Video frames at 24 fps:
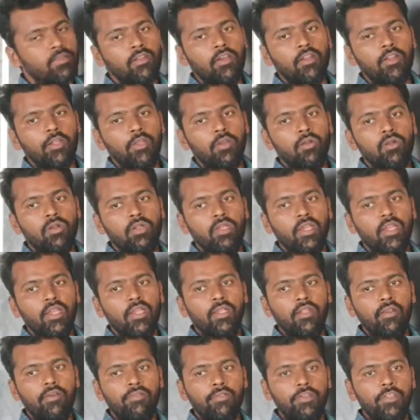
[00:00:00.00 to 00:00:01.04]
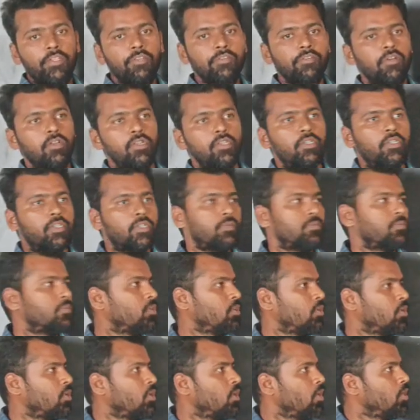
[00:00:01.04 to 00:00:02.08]
than or equal to kind of inequality.
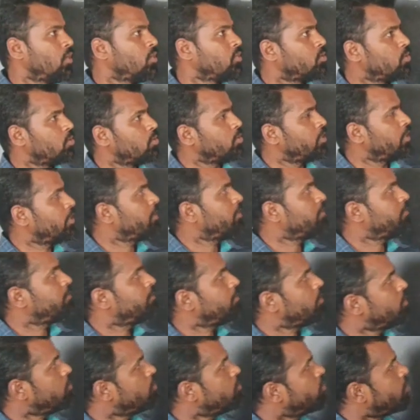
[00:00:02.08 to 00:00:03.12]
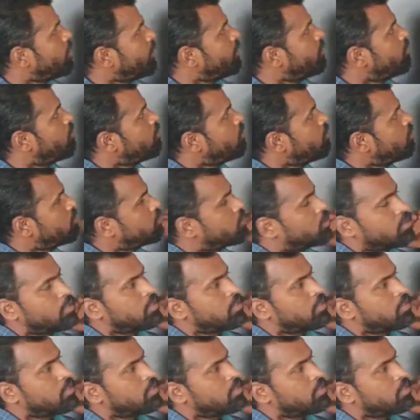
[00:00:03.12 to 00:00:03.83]
So you can